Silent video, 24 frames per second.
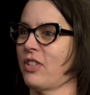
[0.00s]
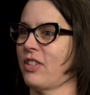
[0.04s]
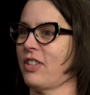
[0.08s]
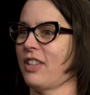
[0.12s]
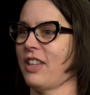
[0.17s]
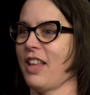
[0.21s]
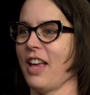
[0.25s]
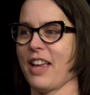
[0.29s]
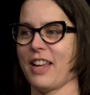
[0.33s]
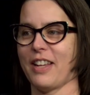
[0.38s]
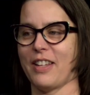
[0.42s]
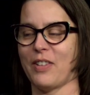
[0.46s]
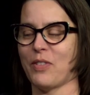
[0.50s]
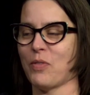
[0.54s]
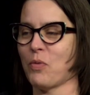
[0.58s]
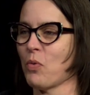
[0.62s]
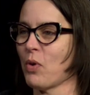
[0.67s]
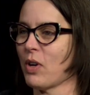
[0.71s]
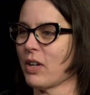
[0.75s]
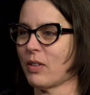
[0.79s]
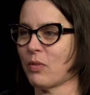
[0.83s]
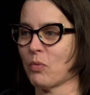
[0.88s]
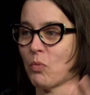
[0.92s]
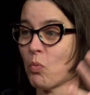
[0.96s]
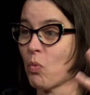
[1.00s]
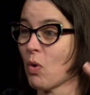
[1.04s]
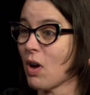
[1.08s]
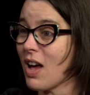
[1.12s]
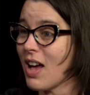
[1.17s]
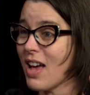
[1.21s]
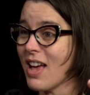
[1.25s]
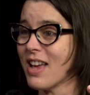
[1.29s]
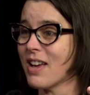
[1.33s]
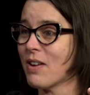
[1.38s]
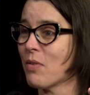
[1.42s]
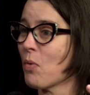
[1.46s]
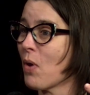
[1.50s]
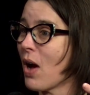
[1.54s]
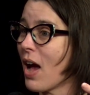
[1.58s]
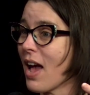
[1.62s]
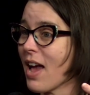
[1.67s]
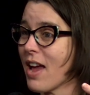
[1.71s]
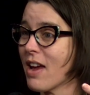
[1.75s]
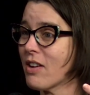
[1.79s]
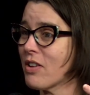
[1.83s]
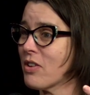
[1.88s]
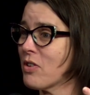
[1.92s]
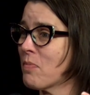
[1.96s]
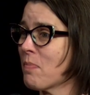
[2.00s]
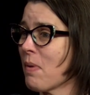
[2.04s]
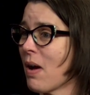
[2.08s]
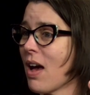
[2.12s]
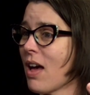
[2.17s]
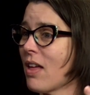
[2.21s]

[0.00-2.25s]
Like, what? Why are you